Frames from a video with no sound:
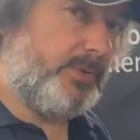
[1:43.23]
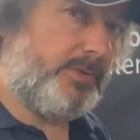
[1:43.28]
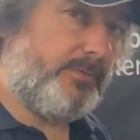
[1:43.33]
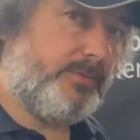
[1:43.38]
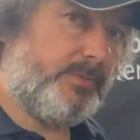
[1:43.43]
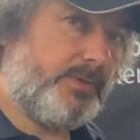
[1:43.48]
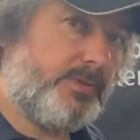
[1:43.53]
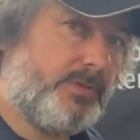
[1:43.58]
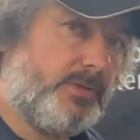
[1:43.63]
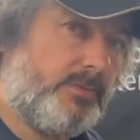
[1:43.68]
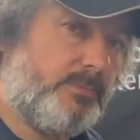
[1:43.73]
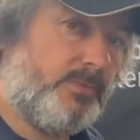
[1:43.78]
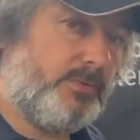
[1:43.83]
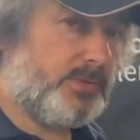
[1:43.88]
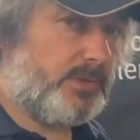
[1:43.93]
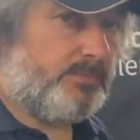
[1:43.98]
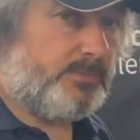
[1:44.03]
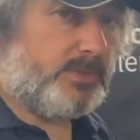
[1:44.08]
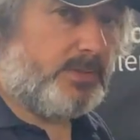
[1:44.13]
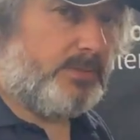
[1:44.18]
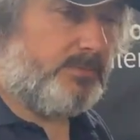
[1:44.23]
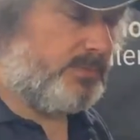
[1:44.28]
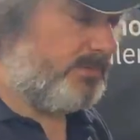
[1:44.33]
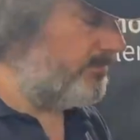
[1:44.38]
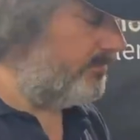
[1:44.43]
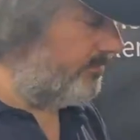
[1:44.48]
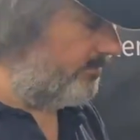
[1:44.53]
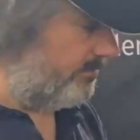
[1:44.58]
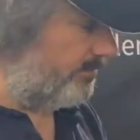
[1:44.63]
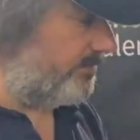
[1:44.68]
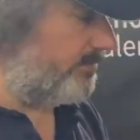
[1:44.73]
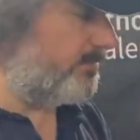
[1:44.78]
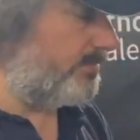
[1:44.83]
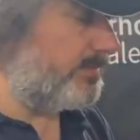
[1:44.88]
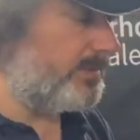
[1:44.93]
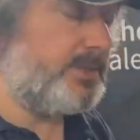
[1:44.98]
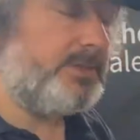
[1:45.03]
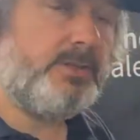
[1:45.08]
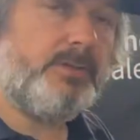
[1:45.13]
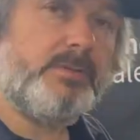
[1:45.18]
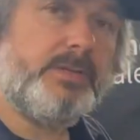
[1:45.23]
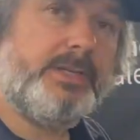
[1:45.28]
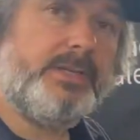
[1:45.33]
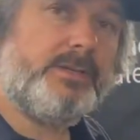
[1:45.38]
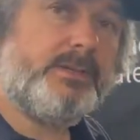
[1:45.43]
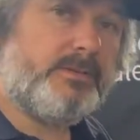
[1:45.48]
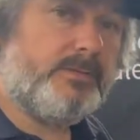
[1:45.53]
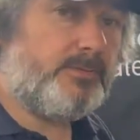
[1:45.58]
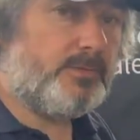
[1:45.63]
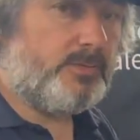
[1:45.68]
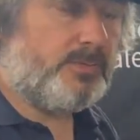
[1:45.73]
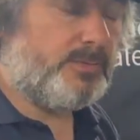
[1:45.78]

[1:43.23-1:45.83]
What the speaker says: pipe from the turbo. Sometimes they do leak, of